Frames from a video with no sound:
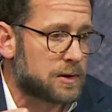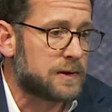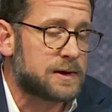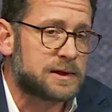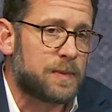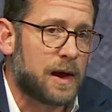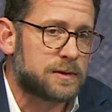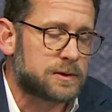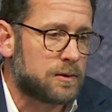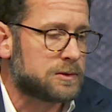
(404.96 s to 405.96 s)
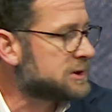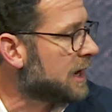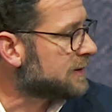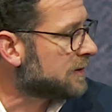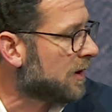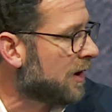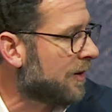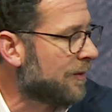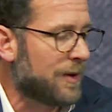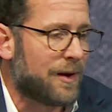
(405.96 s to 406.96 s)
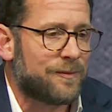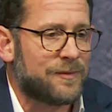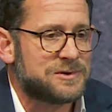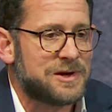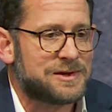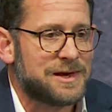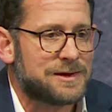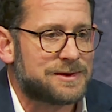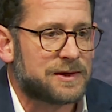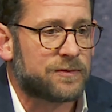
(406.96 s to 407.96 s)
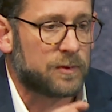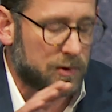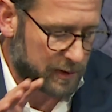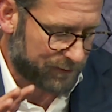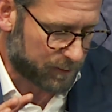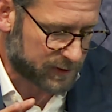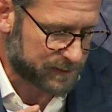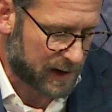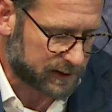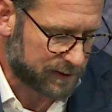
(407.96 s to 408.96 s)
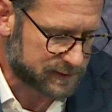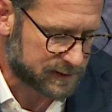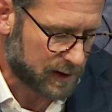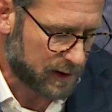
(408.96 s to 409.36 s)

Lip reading: in this space. So she has she sees this from two different perspectives.